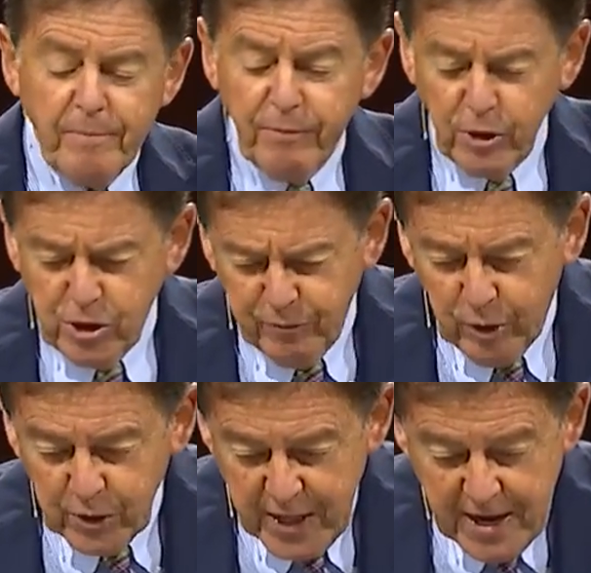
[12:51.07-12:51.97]
First of
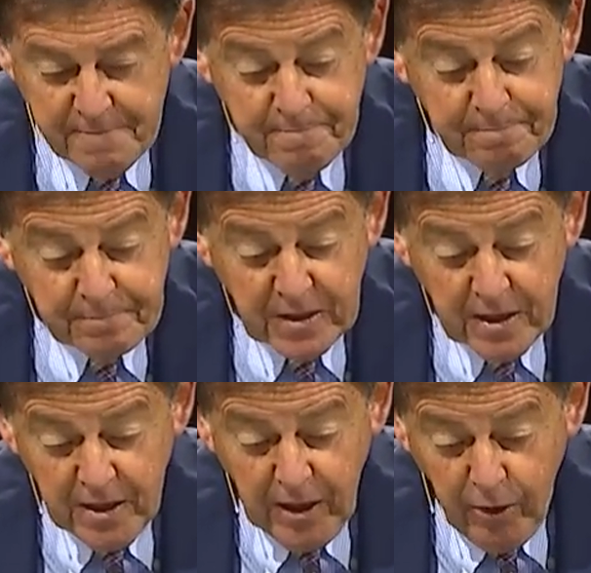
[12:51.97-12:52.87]
all, then,
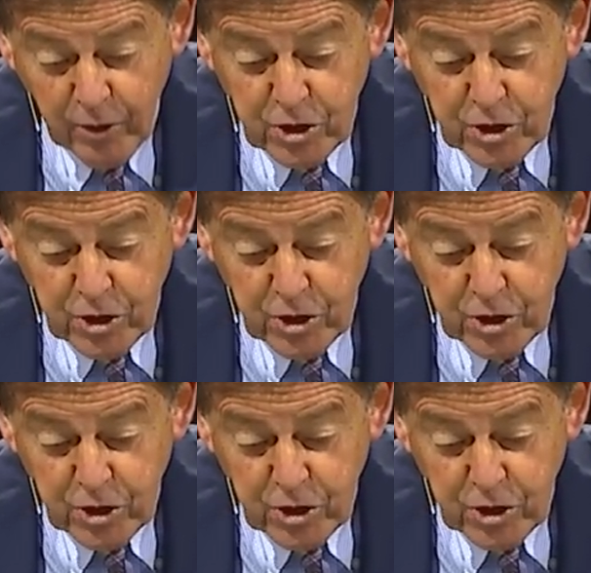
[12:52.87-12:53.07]
here